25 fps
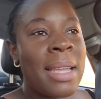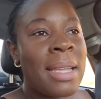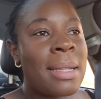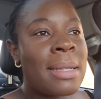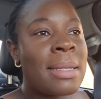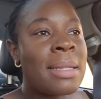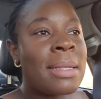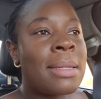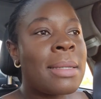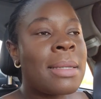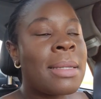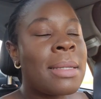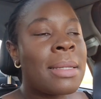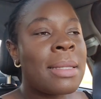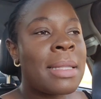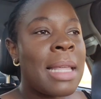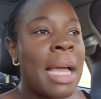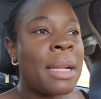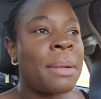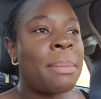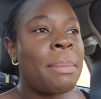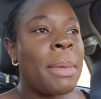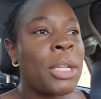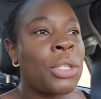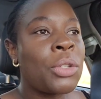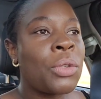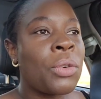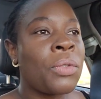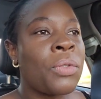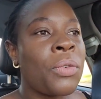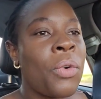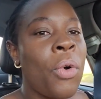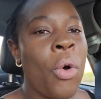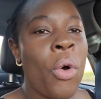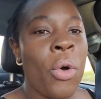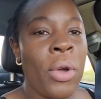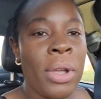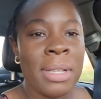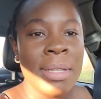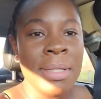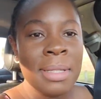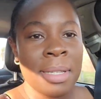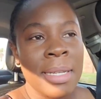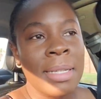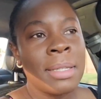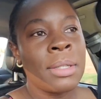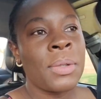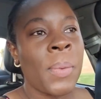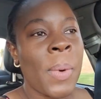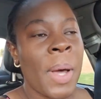isn't that much of coins
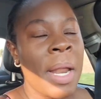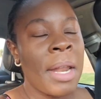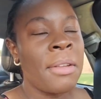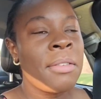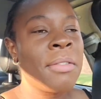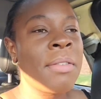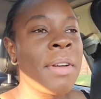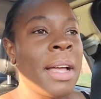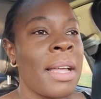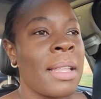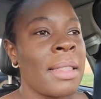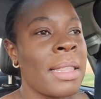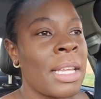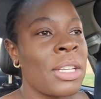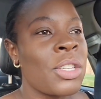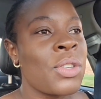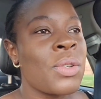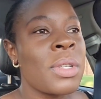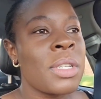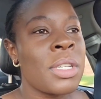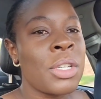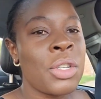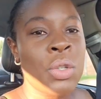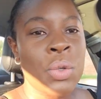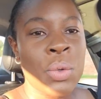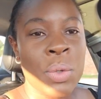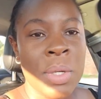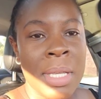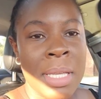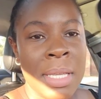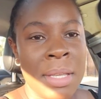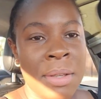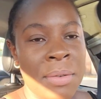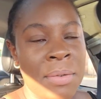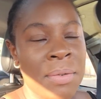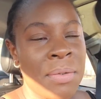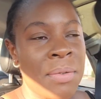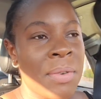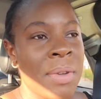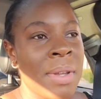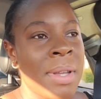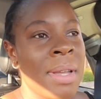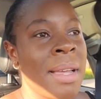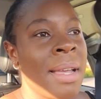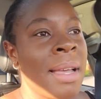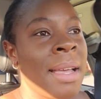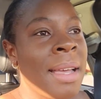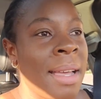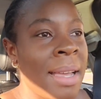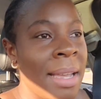and whatever that you need to give
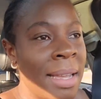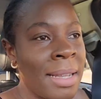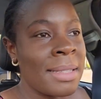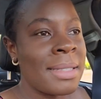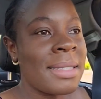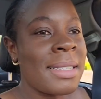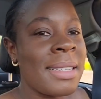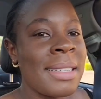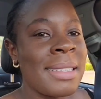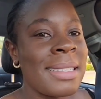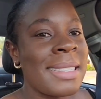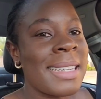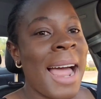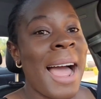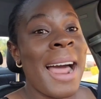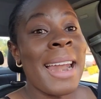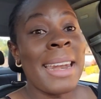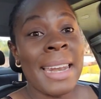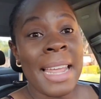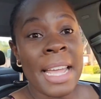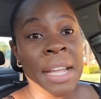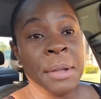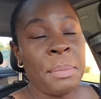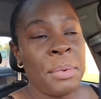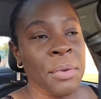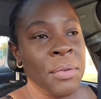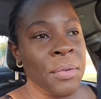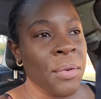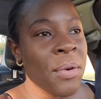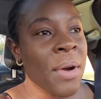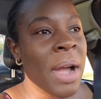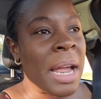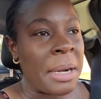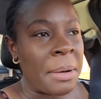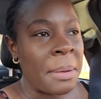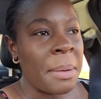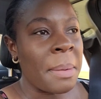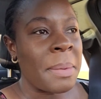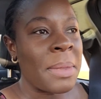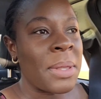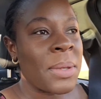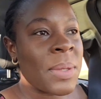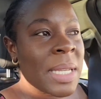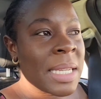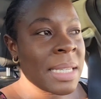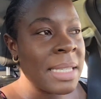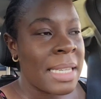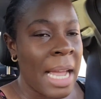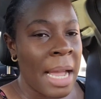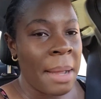it's little unlike before i remember
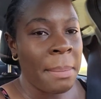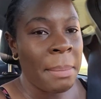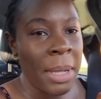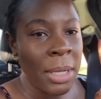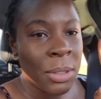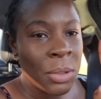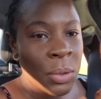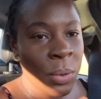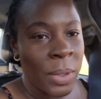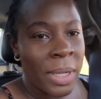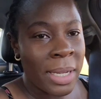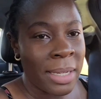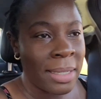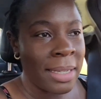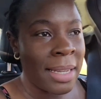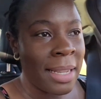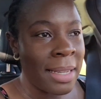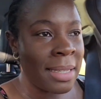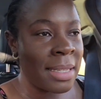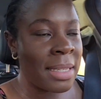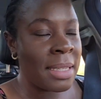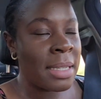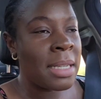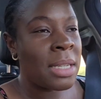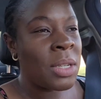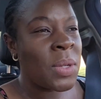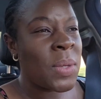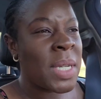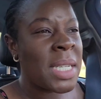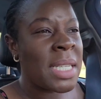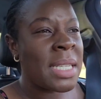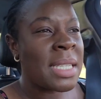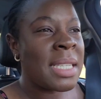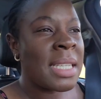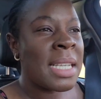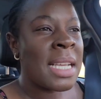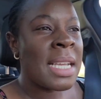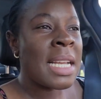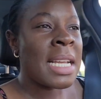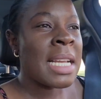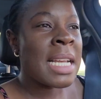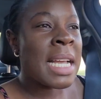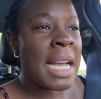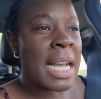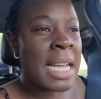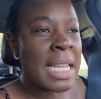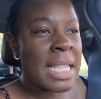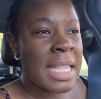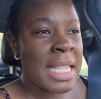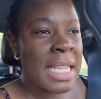there's a time i took a taxi it was
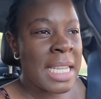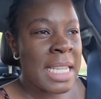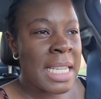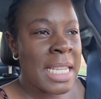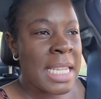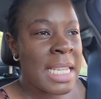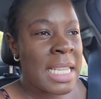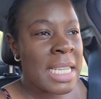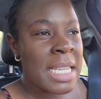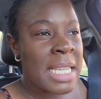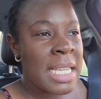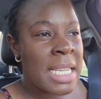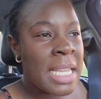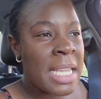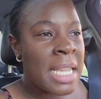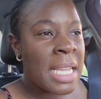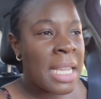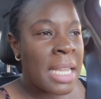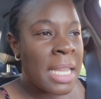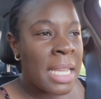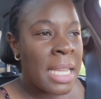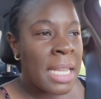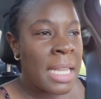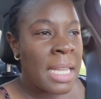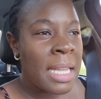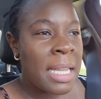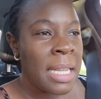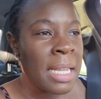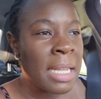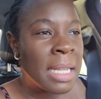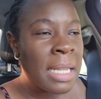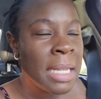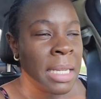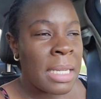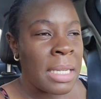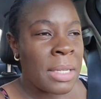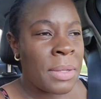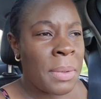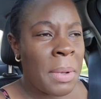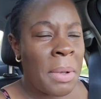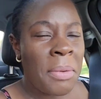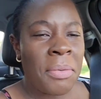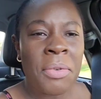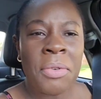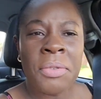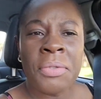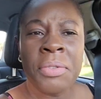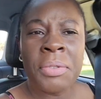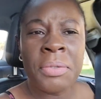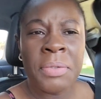i think
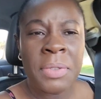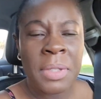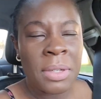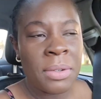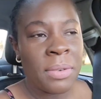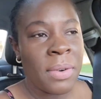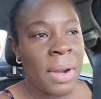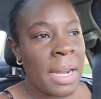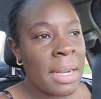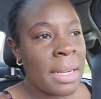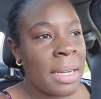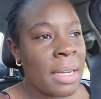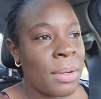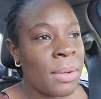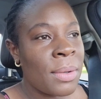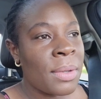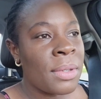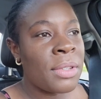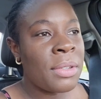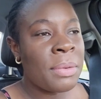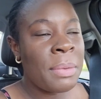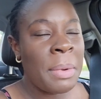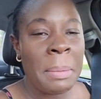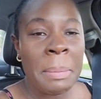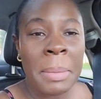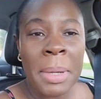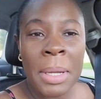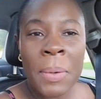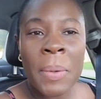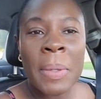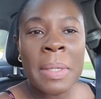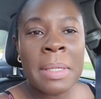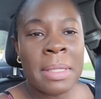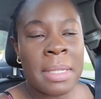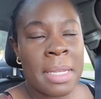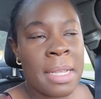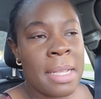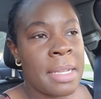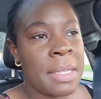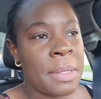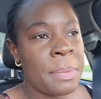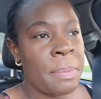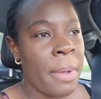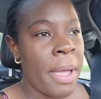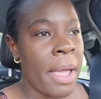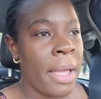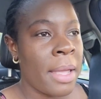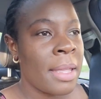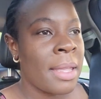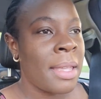12 or 15 rand i don't remember it was years
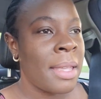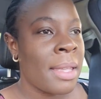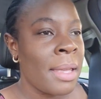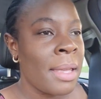back